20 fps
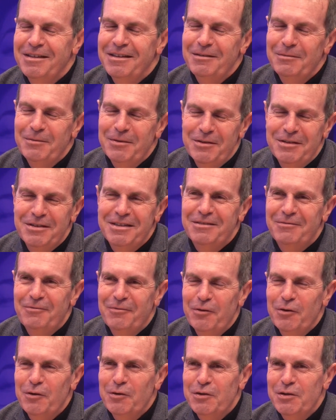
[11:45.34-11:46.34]
Yeah, but
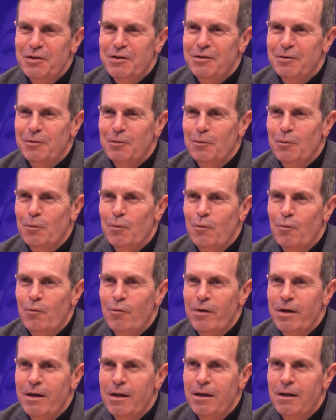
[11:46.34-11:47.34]
first
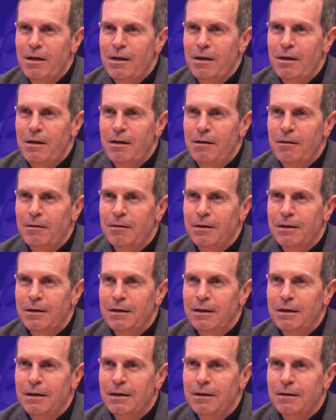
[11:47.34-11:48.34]
we
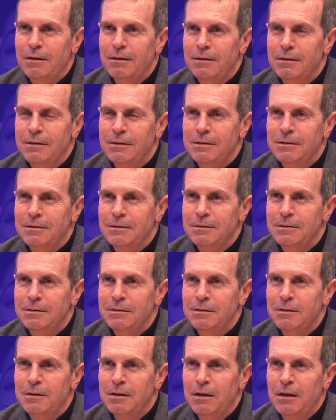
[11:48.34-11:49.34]

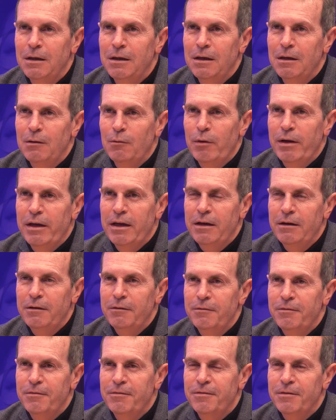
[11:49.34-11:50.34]

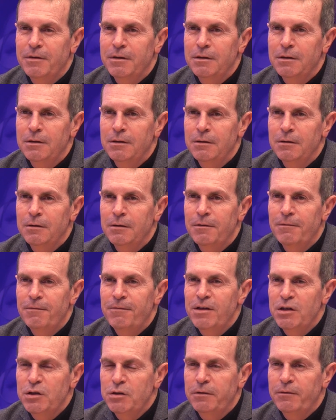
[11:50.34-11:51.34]
have a
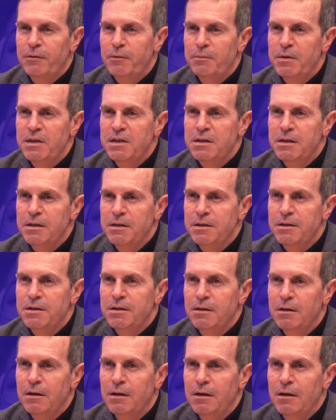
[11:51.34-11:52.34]
vision of the
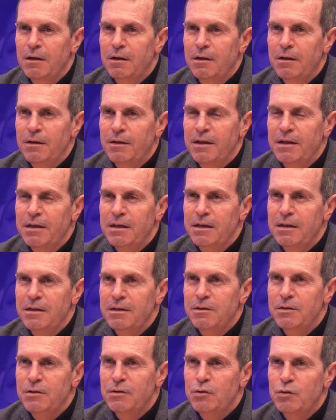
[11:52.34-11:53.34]
business that
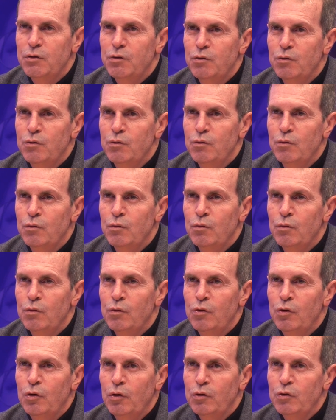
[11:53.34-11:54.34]
is to
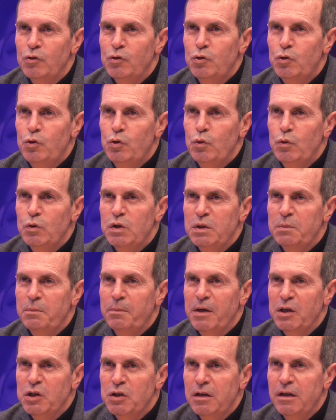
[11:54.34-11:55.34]
not to
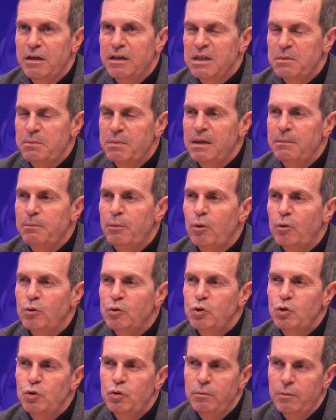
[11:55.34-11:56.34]
specialize people
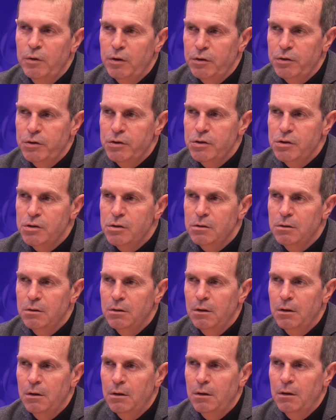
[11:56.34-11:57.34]
too much,
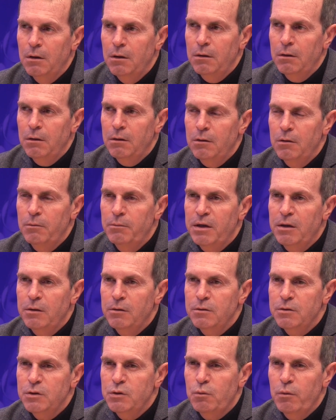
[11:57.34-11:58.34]
you know,
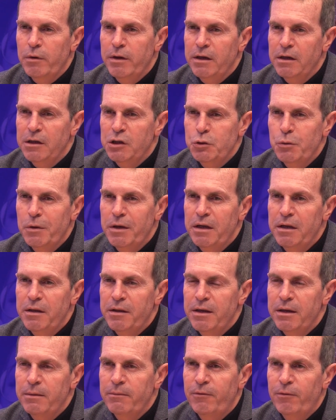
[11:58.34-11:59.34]
because we are training
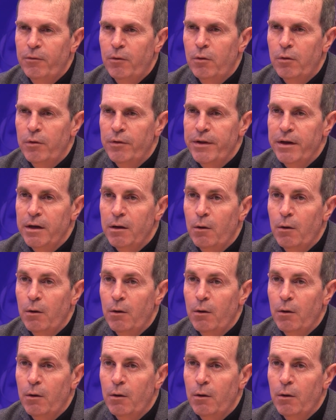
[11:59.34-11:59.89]
them for their